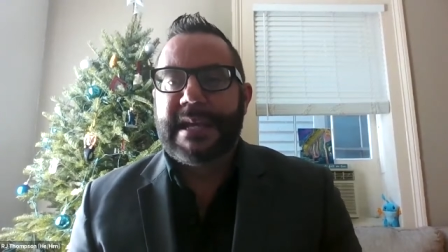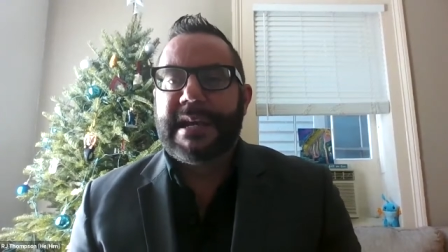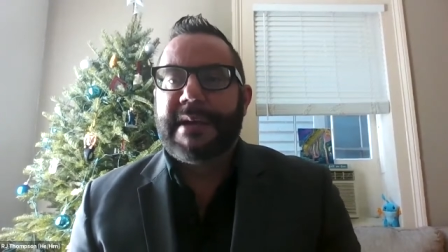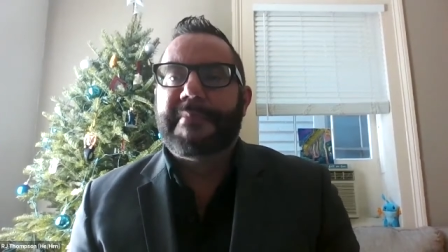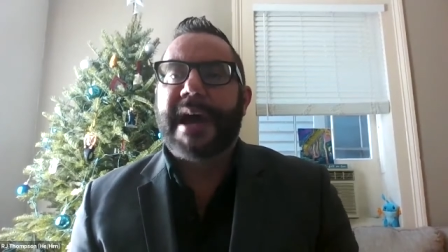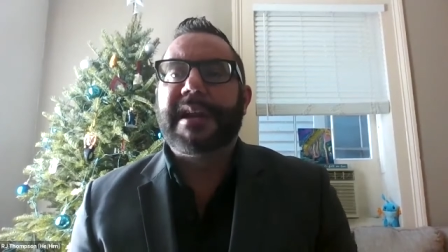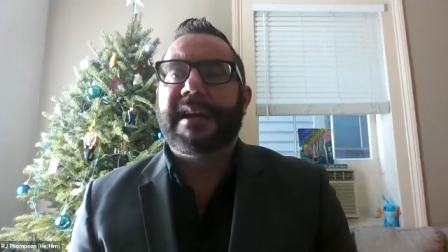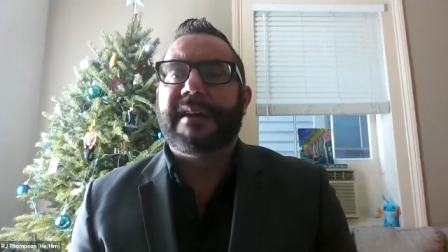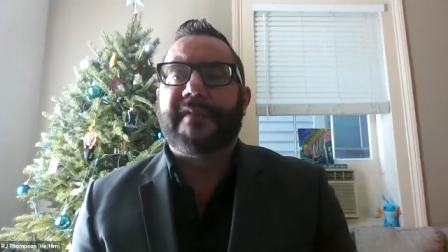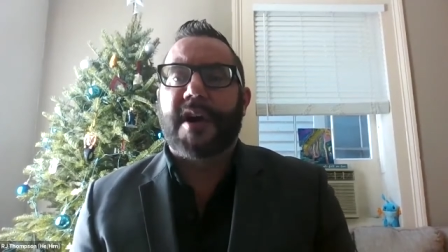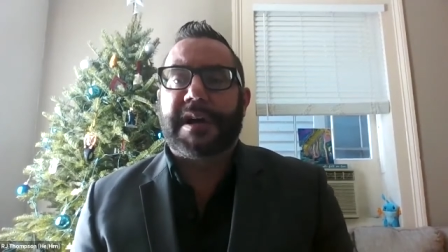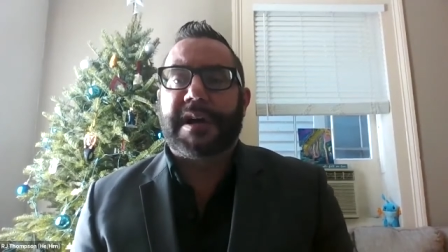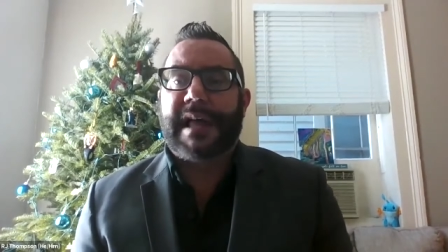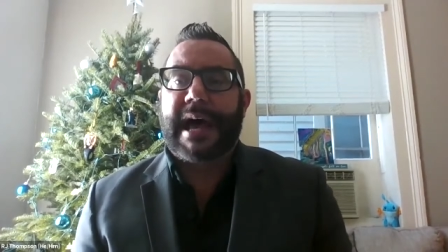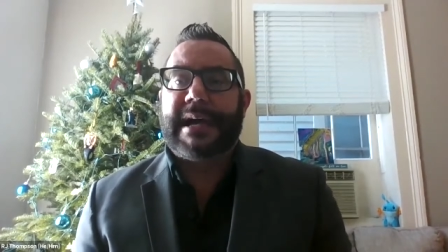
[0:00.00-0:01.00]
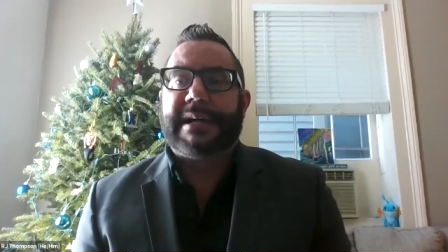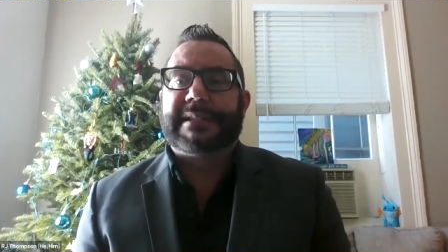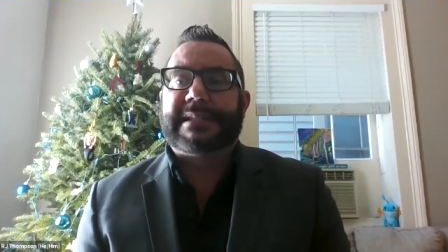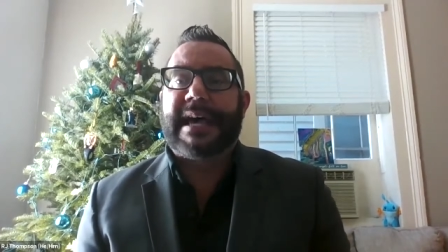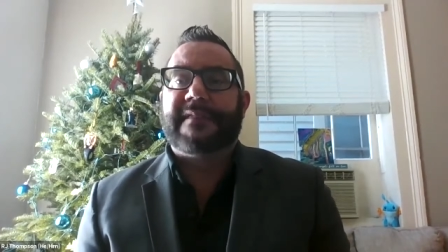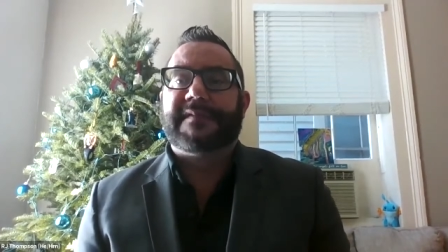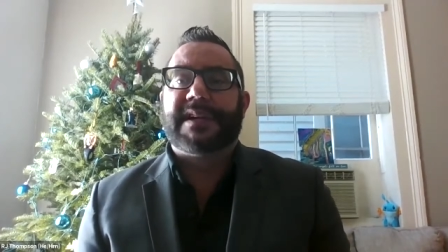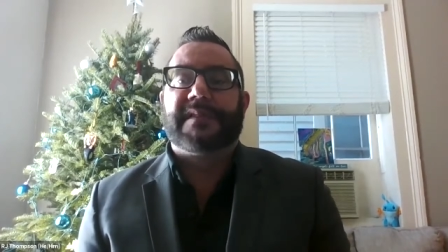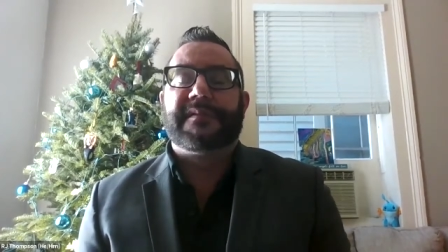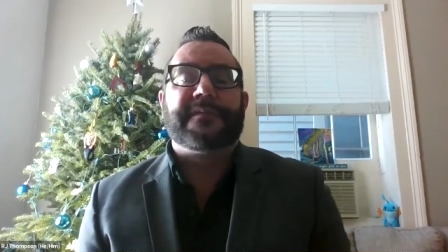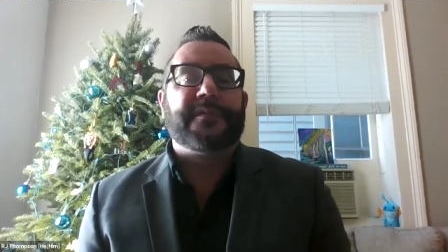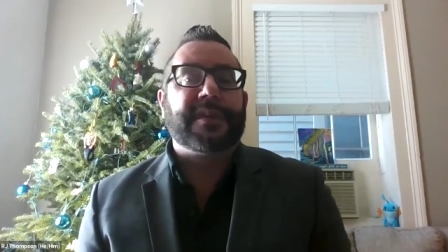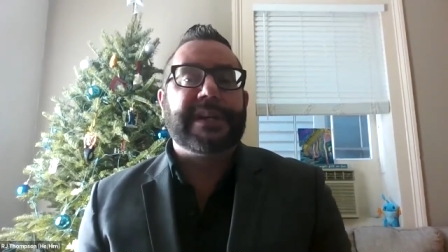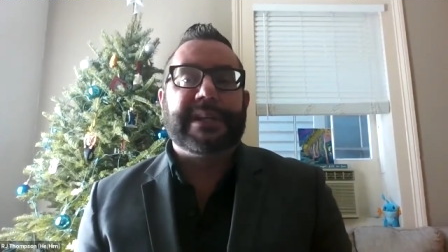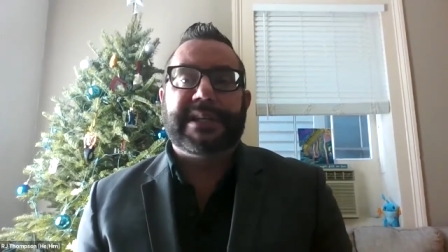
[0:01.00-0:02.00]
Many of our clients have done
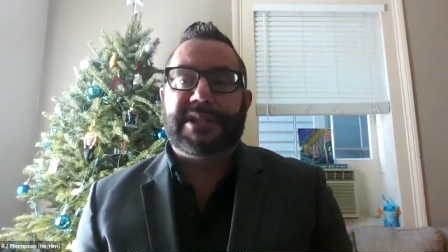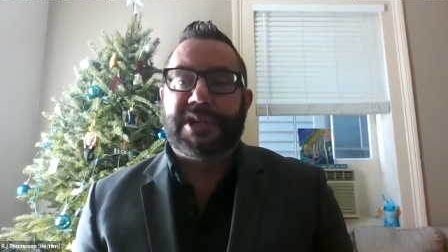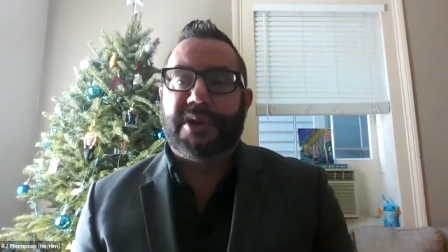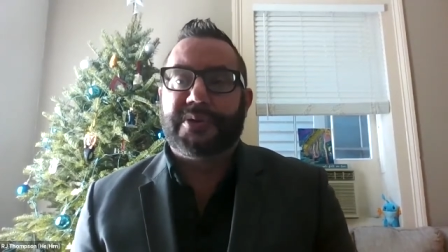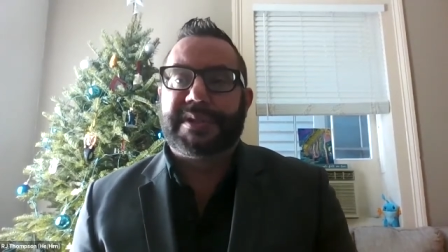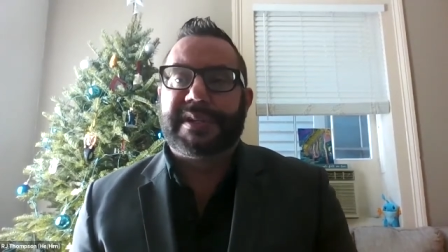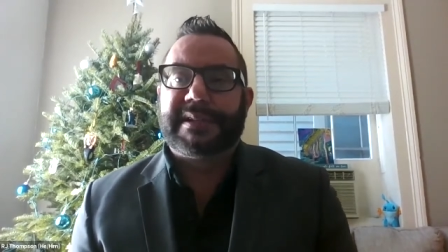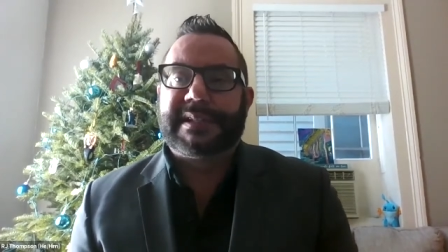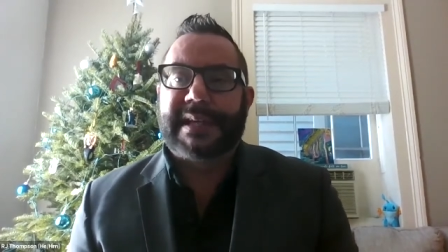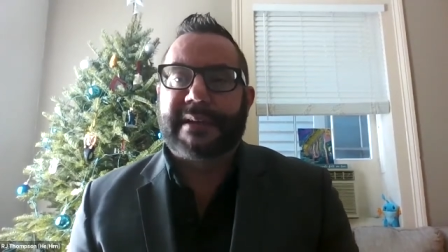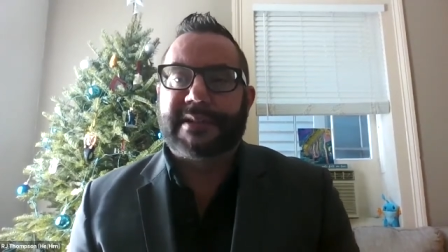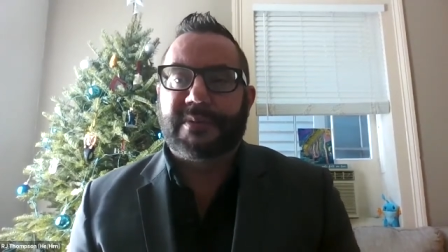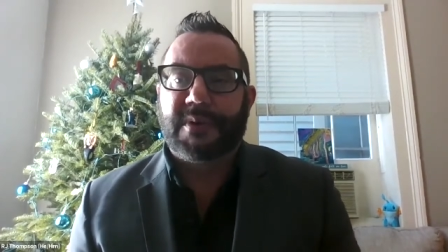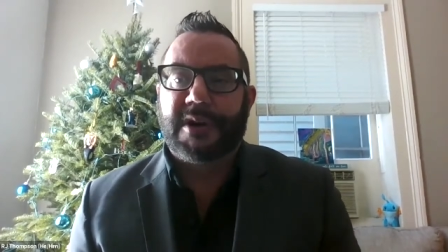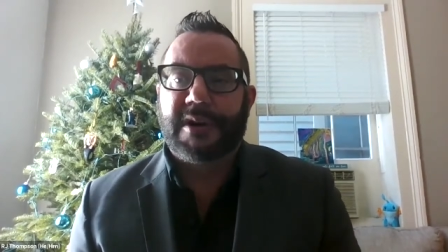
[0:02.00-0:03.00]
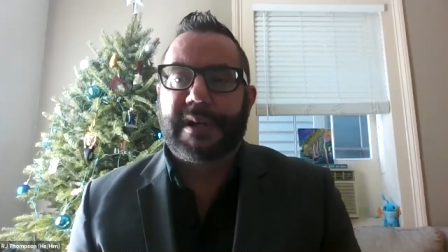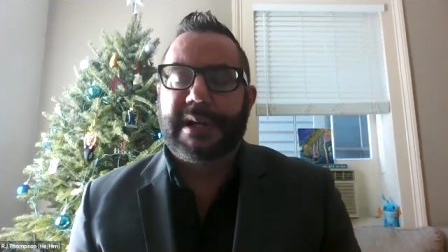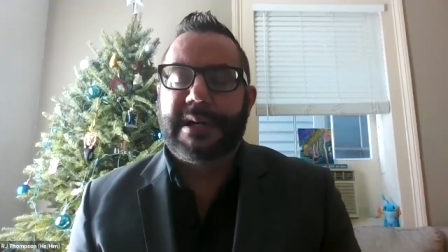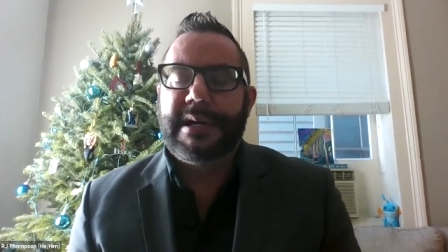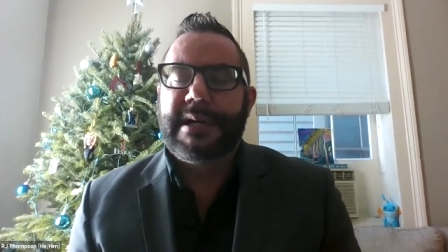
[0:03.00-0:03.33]
freely chosen sex work